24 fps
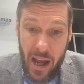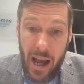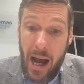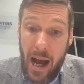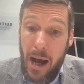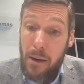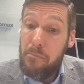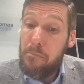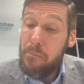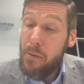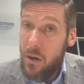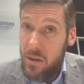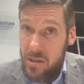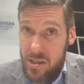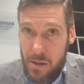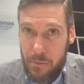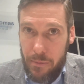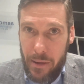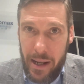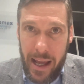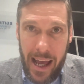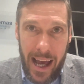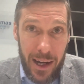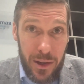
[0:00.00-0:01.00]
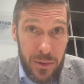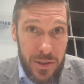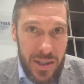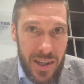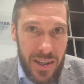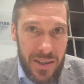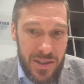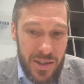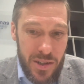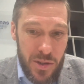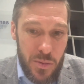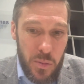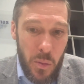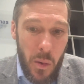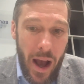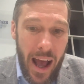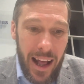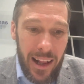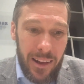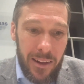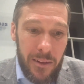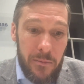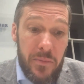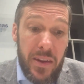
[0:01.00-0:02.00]
and possibly equities as
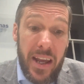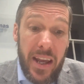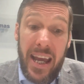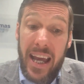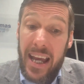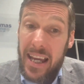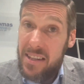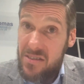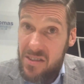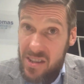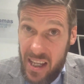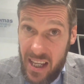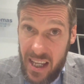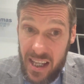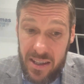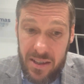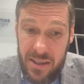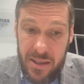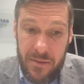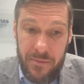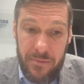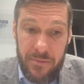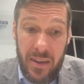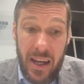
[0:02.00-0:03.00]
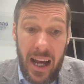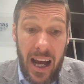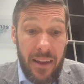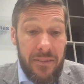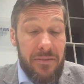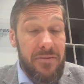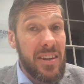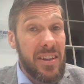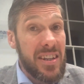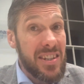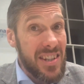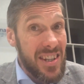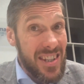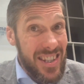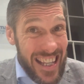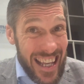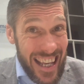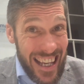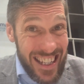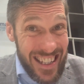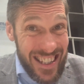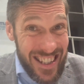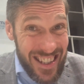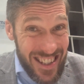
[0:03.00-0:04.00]
well. Indeed, and this is the
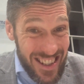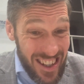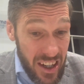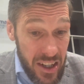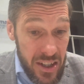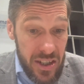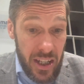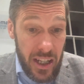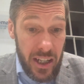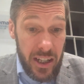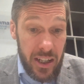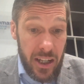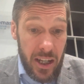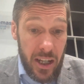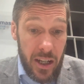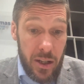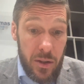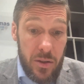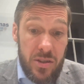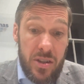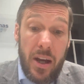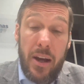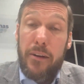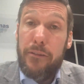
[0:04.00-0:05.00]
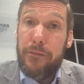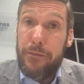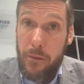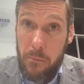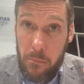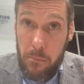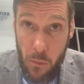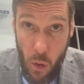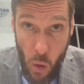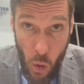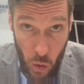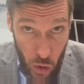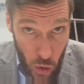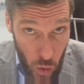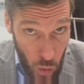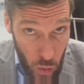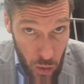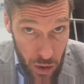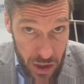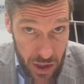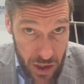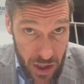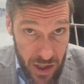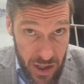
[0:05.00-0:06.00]
exciting news for more
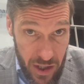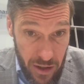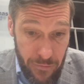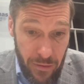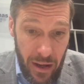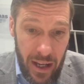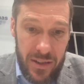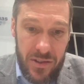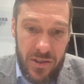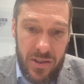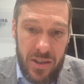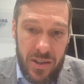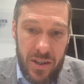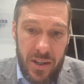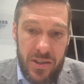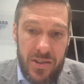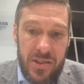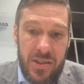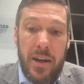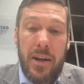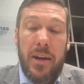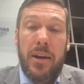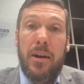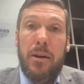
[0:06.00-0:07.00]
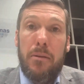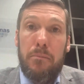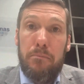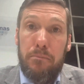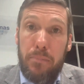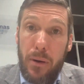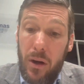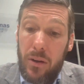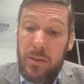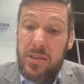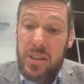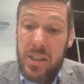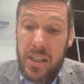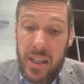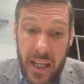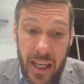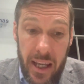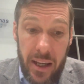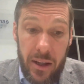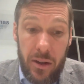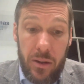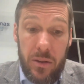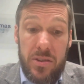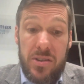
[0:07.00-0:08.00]
cautious investors, bond
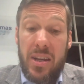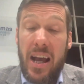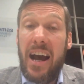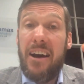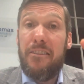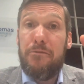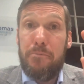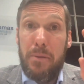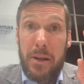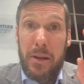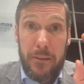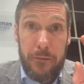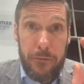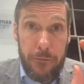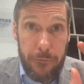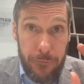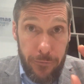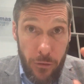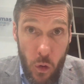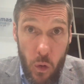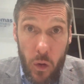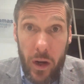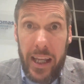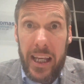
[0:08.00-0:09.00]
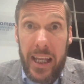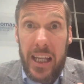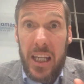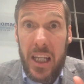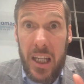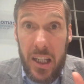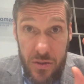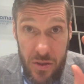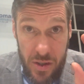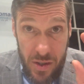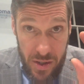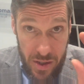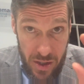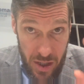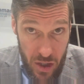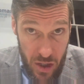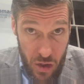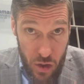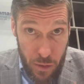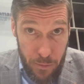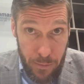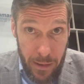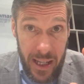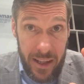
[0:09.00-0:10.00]
yields have been falling
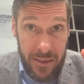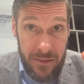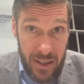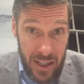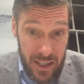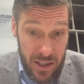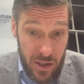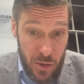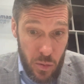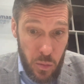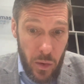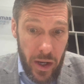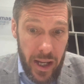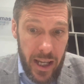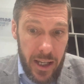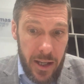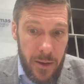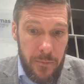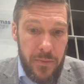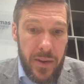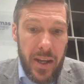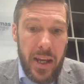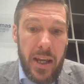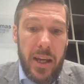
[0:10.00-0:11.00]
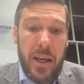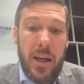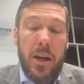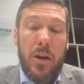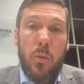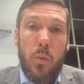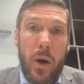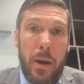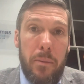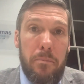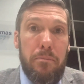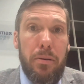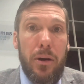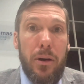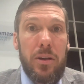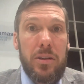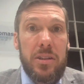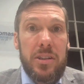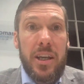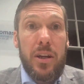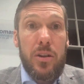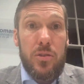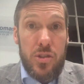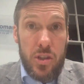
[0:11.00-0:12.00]
considerably this week. When bond
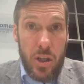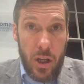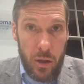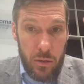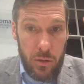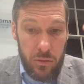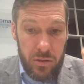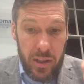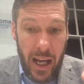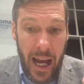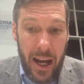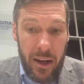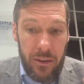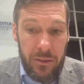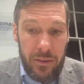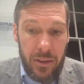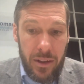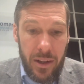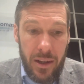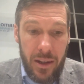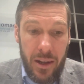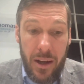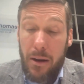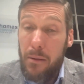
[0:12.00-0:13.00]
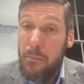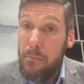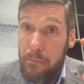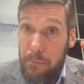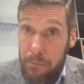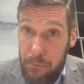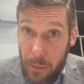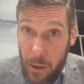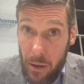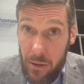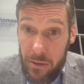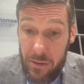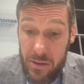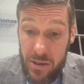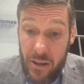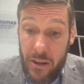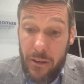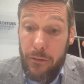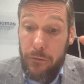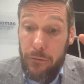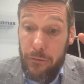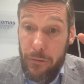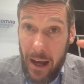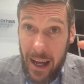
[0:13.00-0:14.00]
yields go down, bond
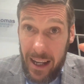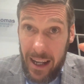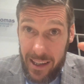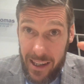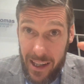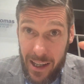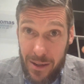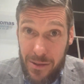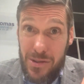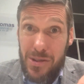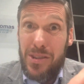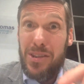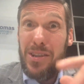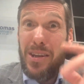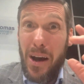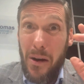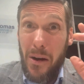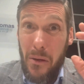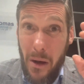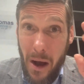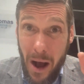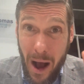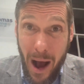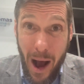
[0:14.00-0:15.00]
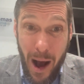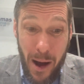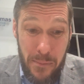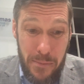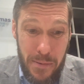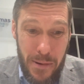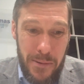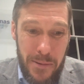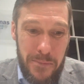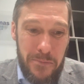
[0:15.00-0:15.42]
values go up.